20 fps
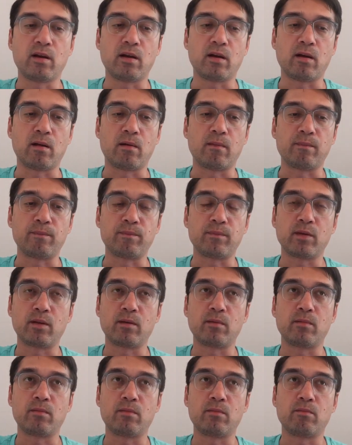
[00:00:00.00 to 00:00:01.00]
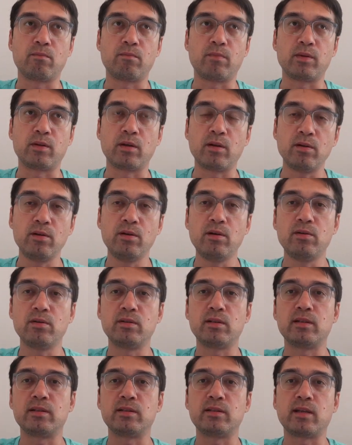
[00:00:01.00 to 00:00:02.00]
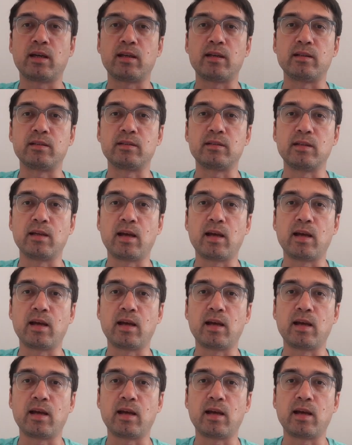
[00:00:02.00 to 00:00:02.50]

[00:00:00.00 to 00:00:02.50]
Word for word: Um, But the good news is that it's